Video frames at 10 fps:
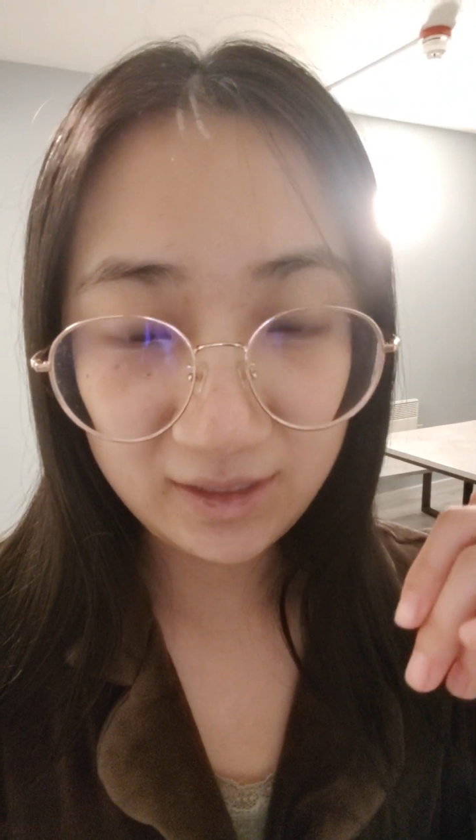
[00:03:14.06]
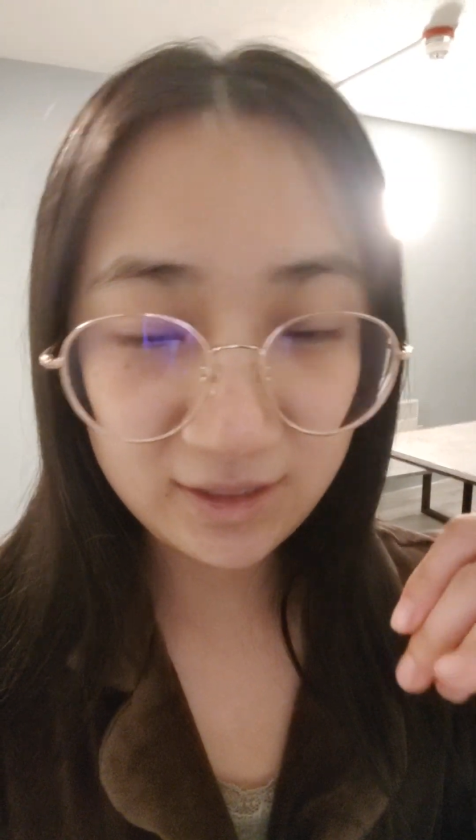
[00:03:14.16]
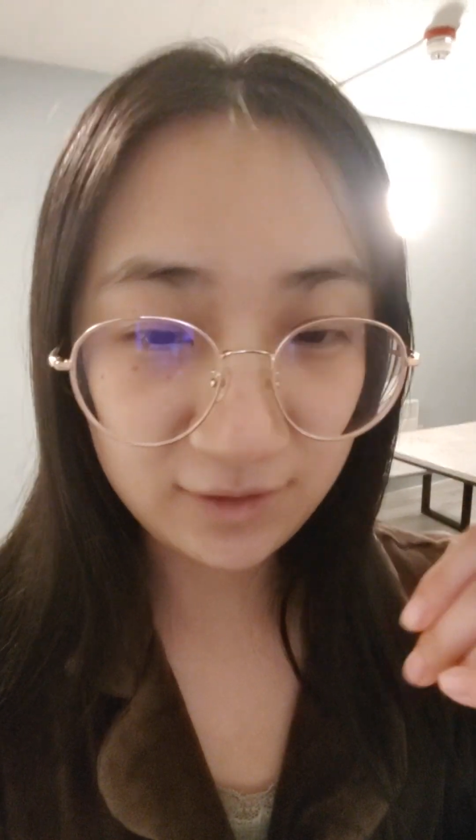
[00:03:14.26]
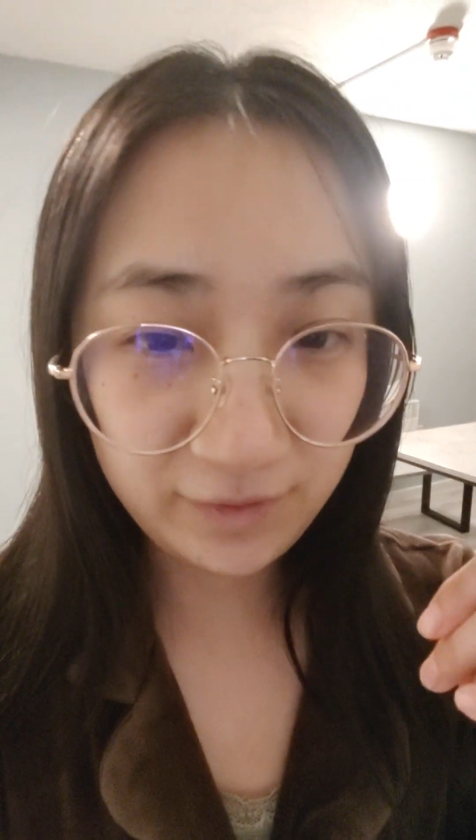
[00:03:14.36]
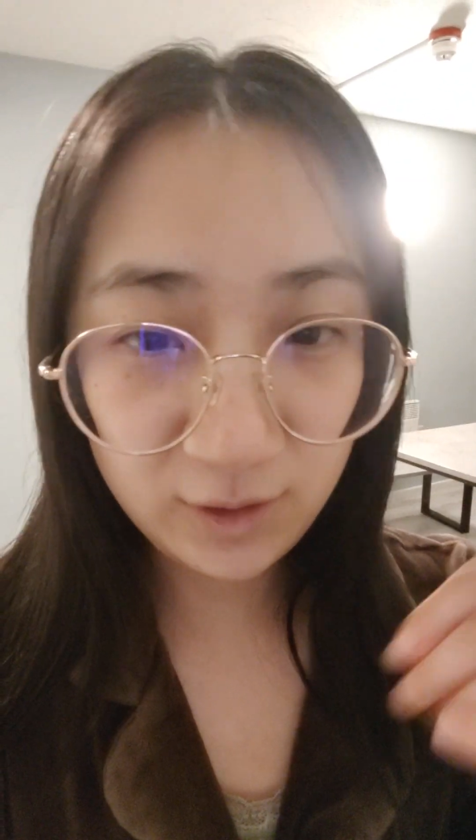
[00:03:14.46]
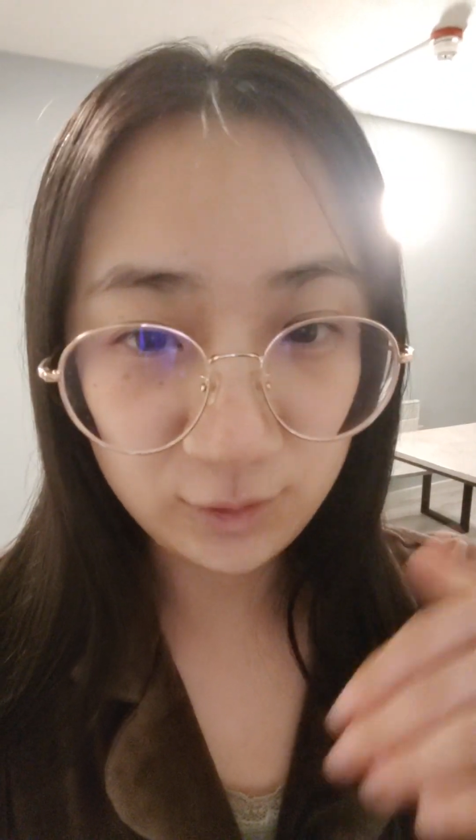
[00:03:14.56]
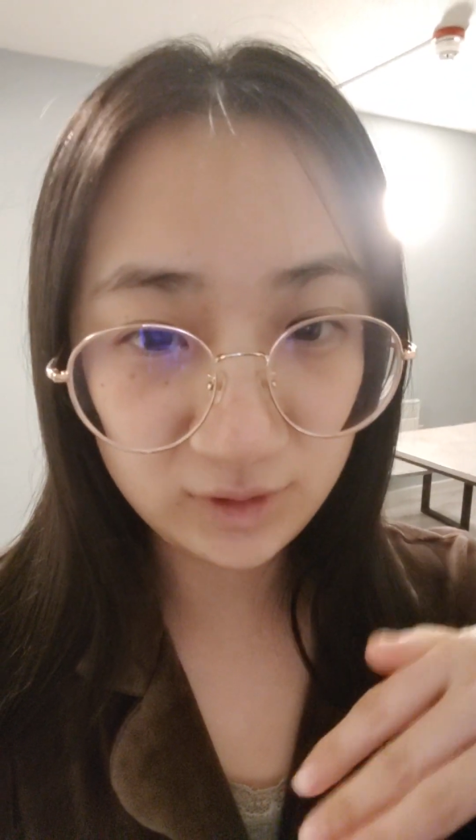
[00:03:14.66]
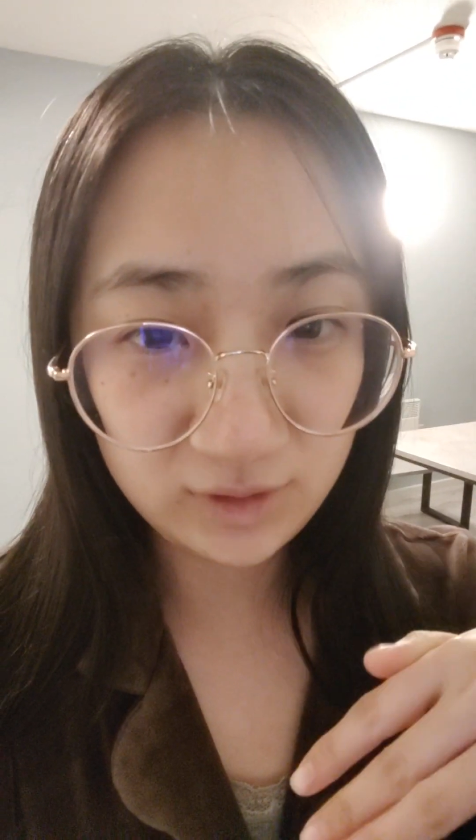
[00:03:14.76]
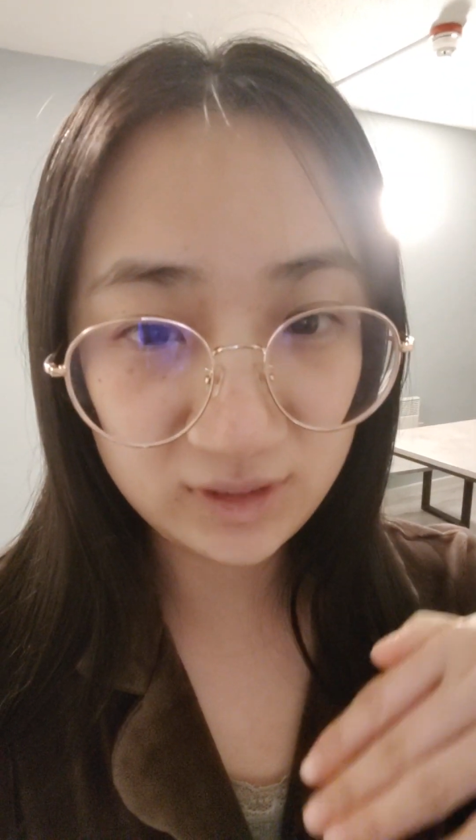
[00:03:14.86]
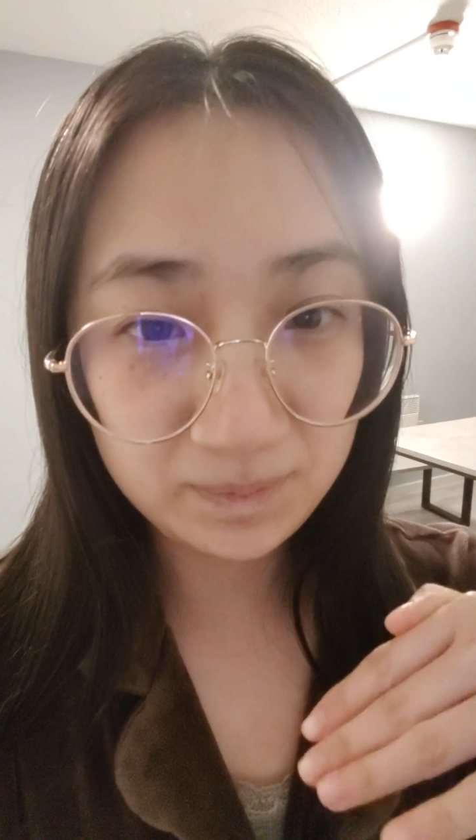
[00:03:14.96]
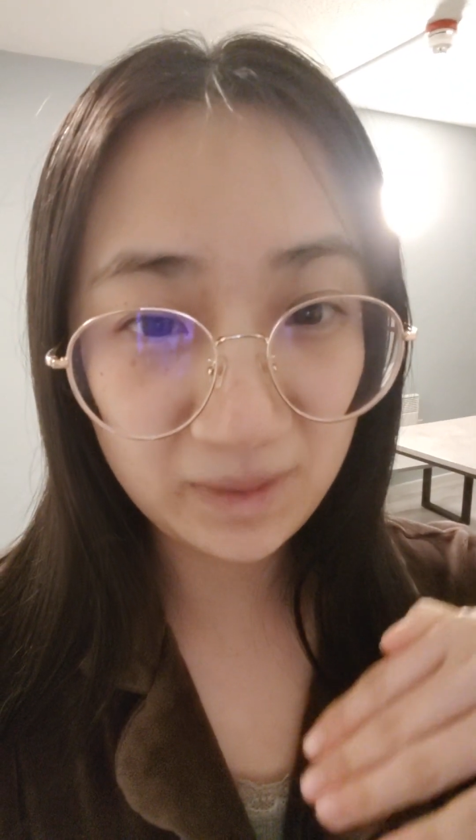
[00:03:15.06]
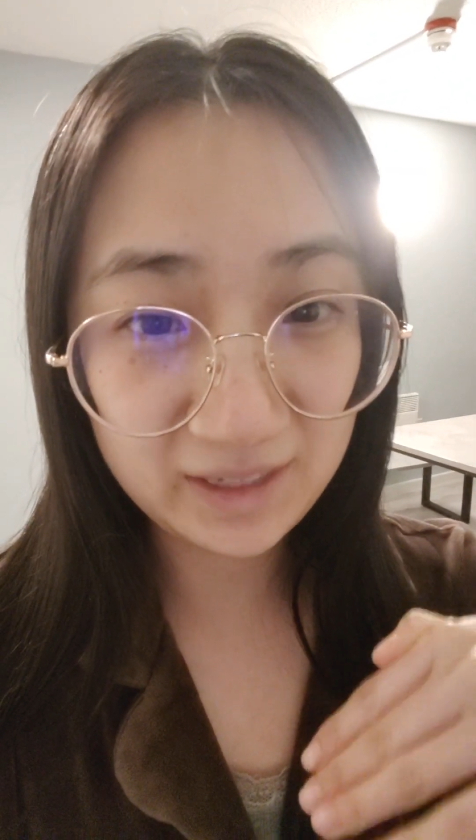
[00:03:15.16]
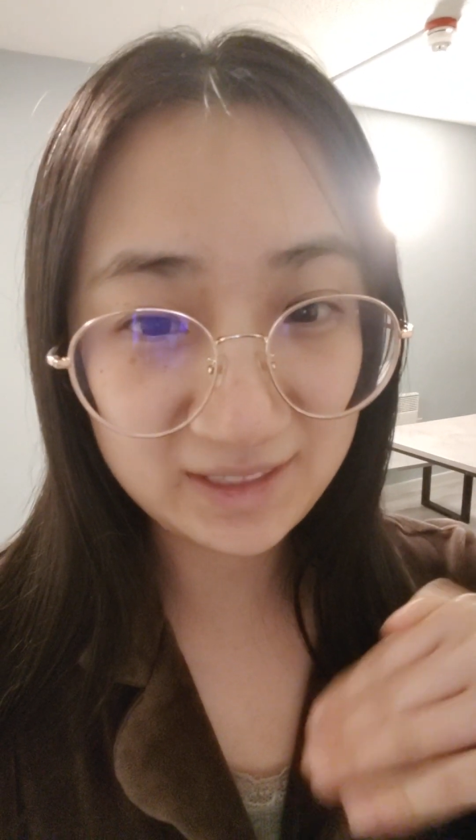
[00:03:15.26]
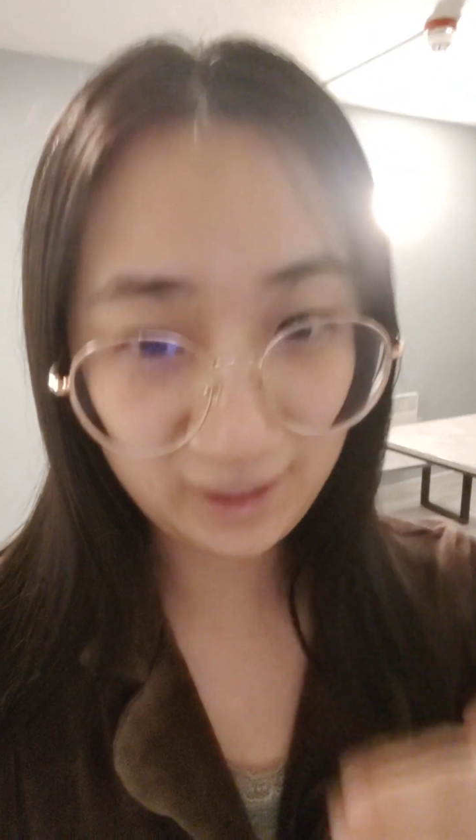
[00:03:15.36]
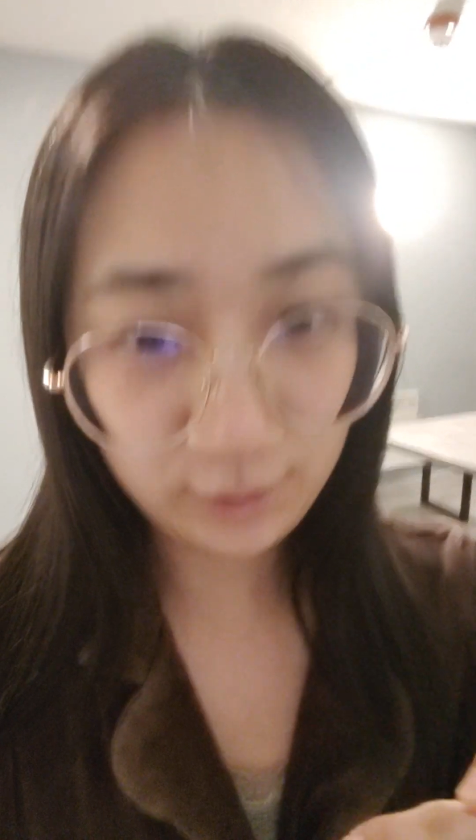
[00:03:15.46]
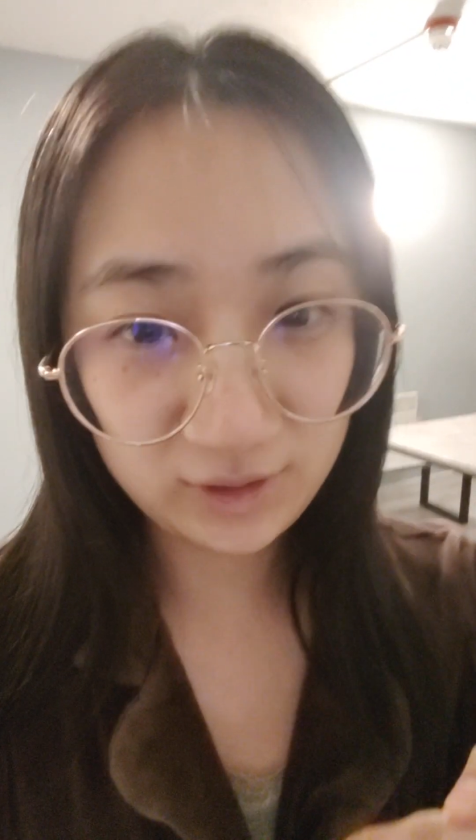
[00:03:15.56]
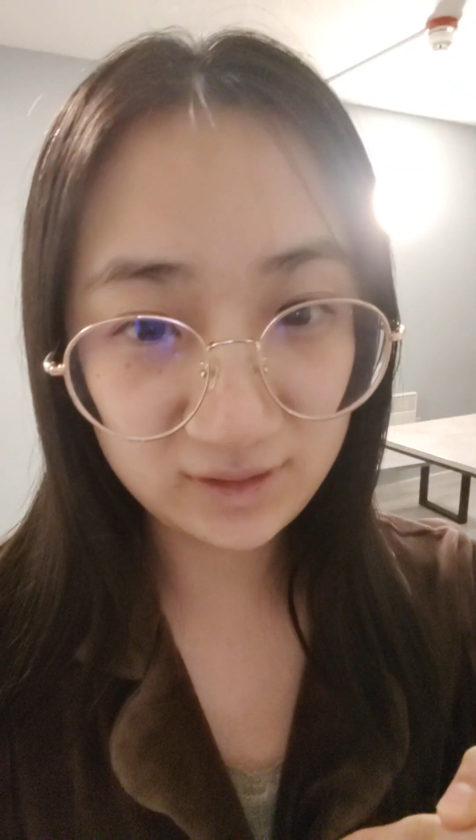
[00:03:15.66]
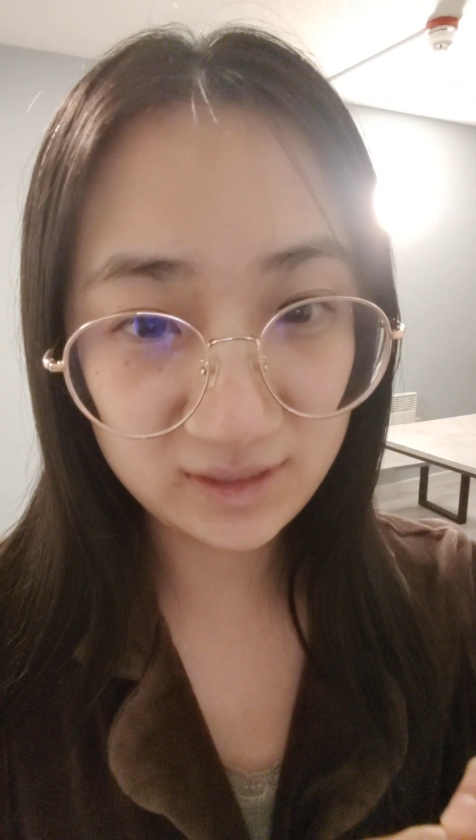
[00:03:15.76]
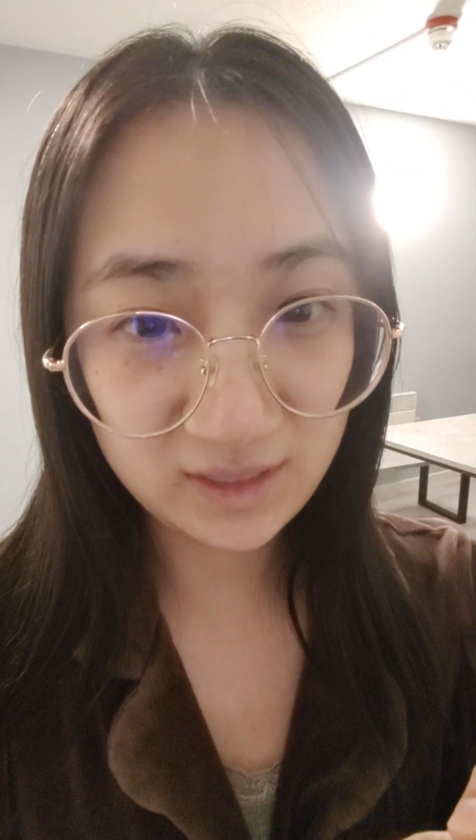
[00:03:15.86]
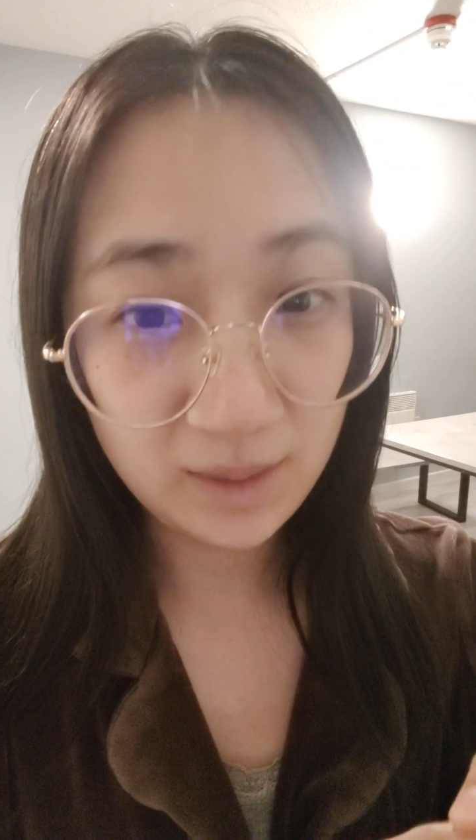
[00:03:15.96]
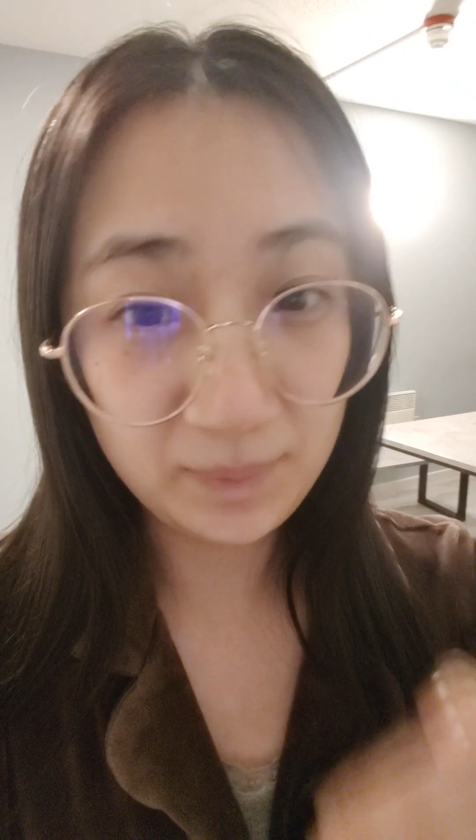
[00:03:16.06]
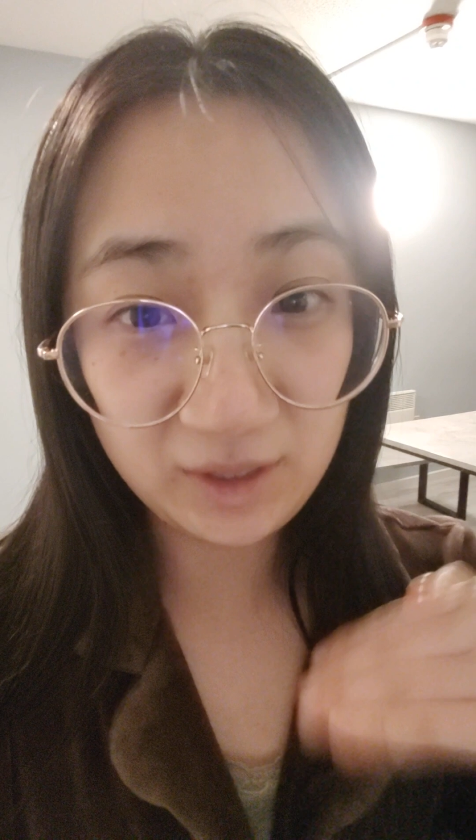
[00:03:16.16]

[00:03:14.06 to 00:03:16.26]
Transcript: interfered by the elders